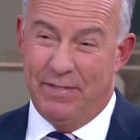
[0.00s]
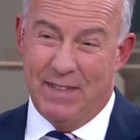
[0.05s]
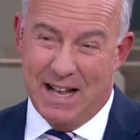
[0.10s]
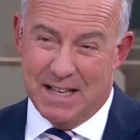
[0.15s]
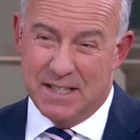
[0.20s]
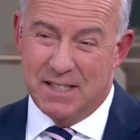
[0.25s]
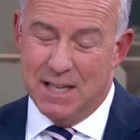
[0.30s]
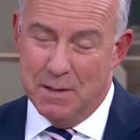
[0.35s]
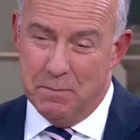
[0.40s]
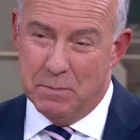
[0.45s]
and
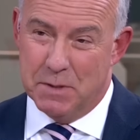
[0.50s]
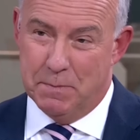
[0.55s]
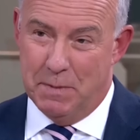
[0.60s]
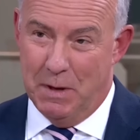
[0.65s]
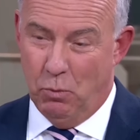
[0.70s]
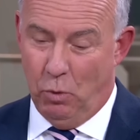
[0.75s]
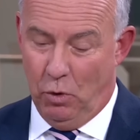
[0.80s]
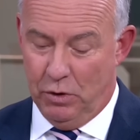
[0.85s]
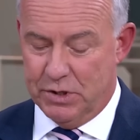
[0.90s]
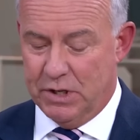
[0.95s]
that seems to
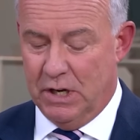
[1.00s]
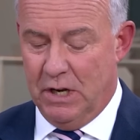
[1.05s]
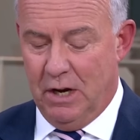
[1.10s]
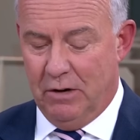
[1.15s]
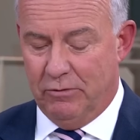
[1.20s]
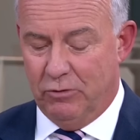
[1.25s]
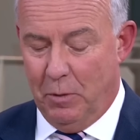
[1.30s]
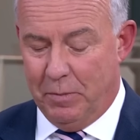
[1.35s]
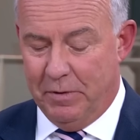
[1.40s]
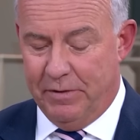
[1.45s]
be what
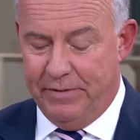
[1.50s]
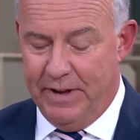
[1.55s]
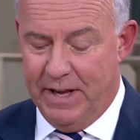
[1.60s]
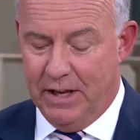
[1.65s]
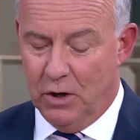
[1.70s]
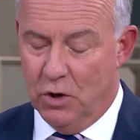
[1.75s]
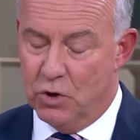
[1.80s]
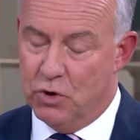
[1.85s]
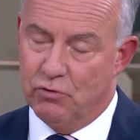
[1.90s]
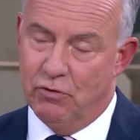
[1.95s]
Robert
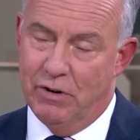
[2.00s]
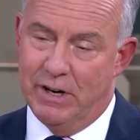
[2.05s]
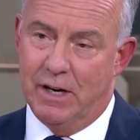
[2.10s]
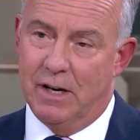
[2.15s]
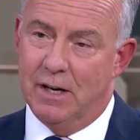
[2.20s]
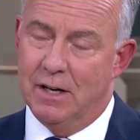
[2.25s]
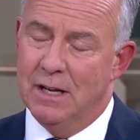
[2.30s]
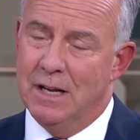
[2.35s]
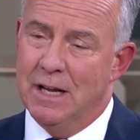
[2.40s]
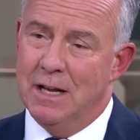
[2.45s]
Fico's
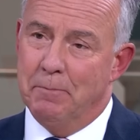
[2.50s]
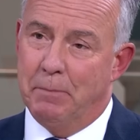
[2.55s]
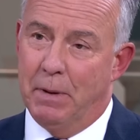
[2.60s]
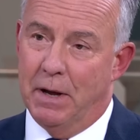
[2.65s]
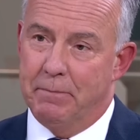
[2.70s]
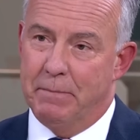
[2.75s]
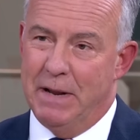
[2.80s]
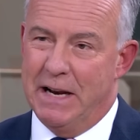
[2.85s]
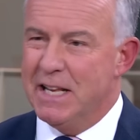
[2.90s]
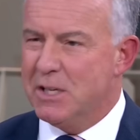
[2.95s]
ridden.
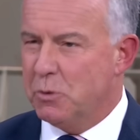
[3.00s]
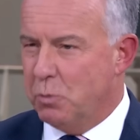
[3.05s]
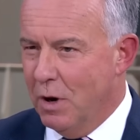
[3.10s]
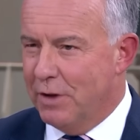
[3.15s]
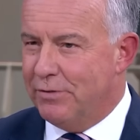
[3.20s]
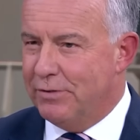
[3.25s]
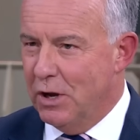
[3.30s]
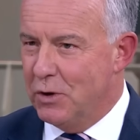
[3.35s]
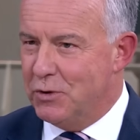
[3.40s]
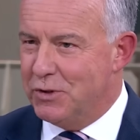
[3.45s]
But it is
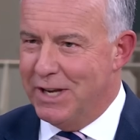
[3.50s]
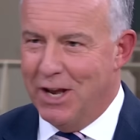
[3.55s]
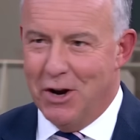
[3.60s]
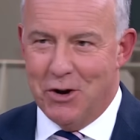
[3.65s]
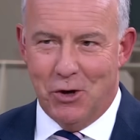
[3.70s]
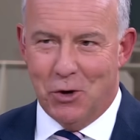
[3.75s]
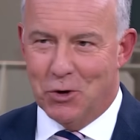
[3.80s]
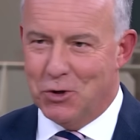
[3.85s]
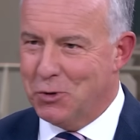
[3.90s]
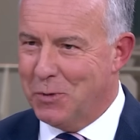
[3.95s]
worth noting he
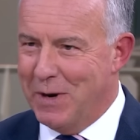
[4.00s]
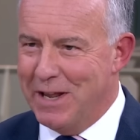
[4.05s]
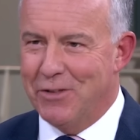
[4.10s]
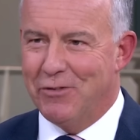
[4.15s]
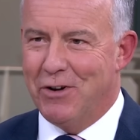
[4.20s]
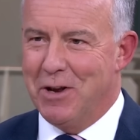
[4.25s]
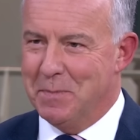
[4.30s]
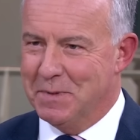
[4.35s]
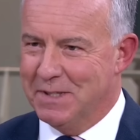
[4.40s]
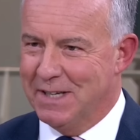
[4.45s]
only got
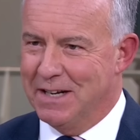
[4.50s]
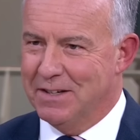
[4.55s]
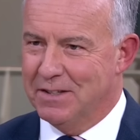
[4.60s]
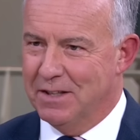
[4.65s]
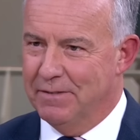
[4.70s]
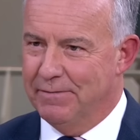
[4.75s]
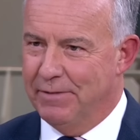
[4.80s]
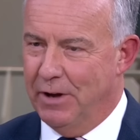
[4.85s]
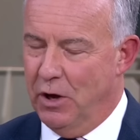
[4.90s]
23% of the